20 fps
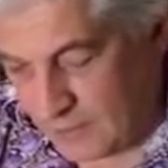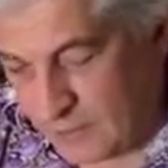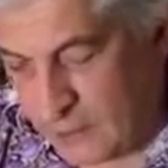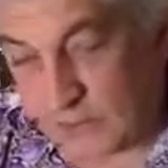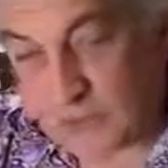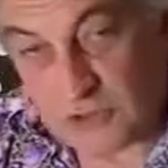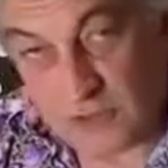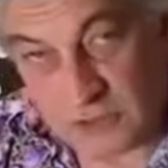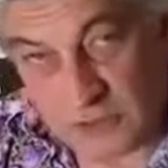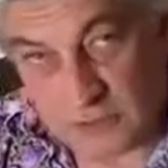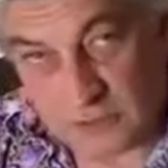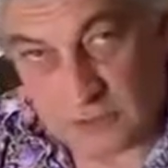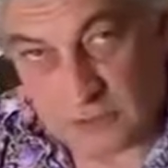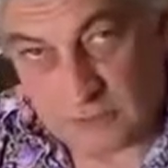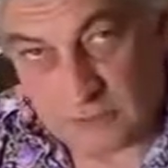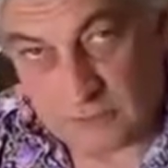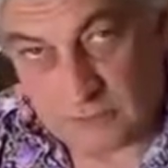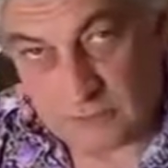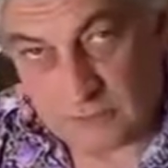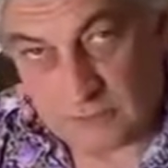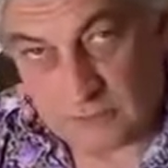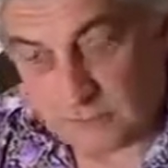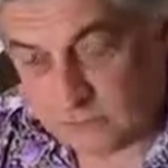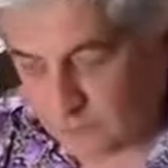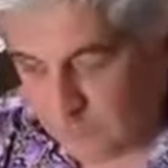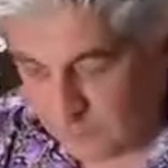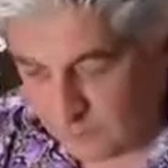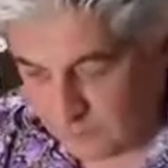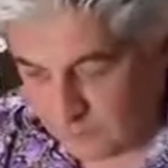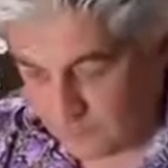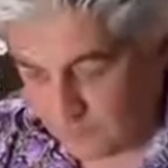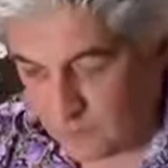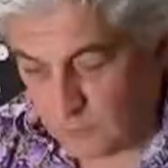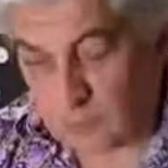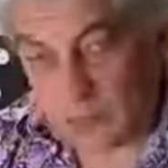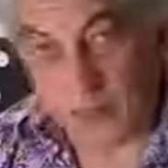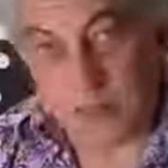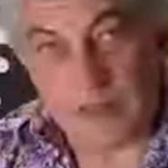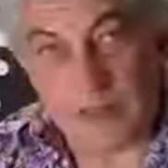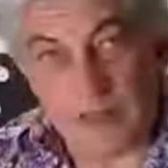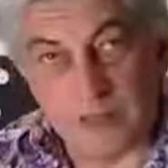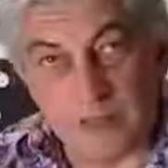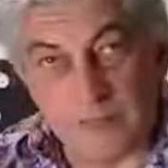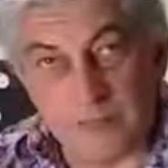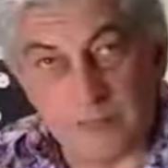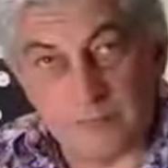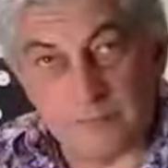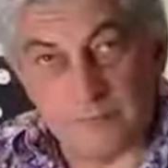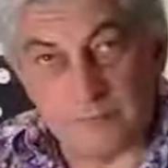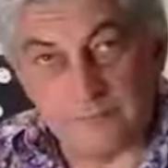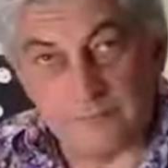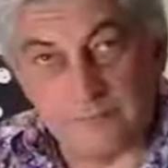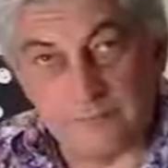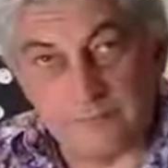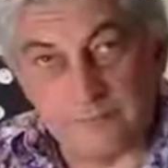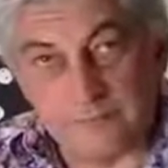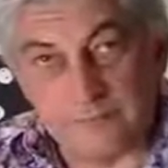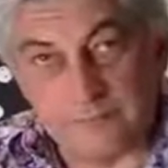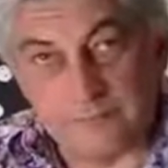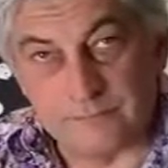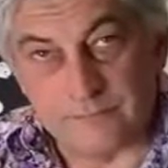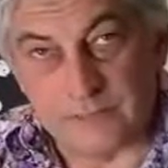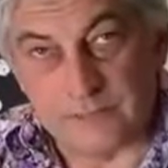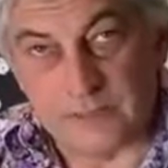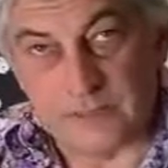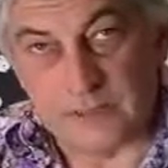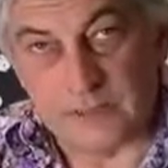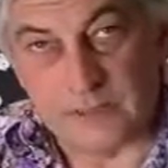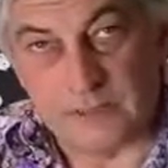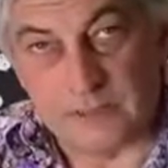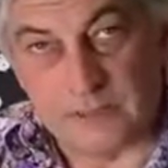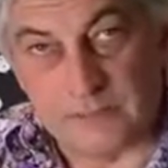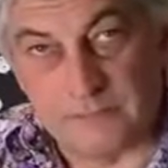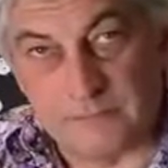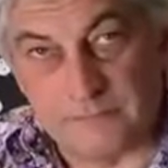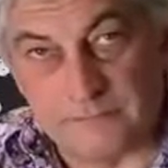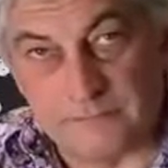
and chilled, we'll come back to it. See you later.